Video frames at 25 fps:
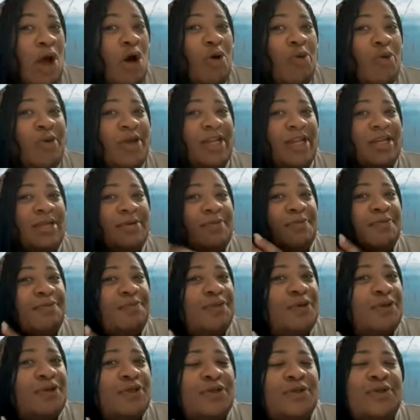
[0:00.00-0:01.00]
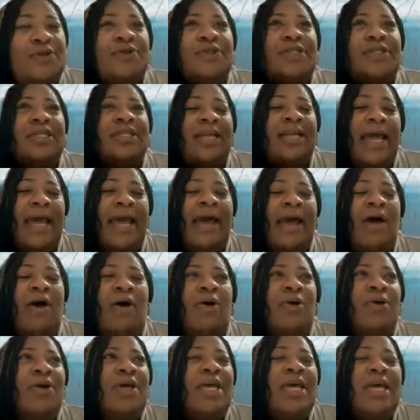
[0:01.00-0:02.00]
already produced and
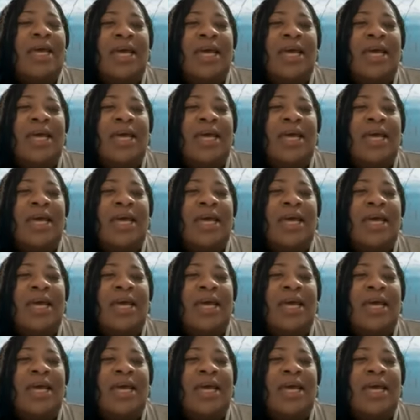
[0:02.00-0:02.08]
out